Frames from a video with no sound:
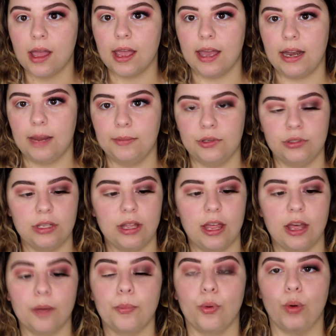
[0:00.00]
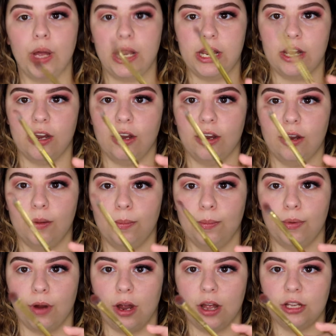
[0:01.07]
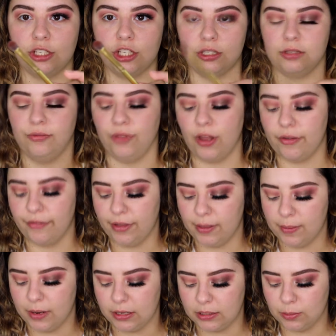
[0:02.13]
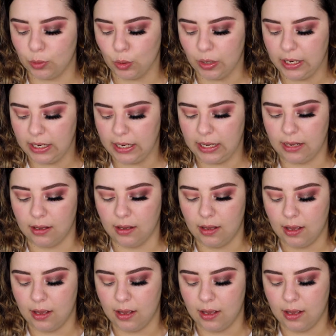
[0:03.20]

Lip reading: And I'm using like a pointier brush. It's fluffy, but it's pointy.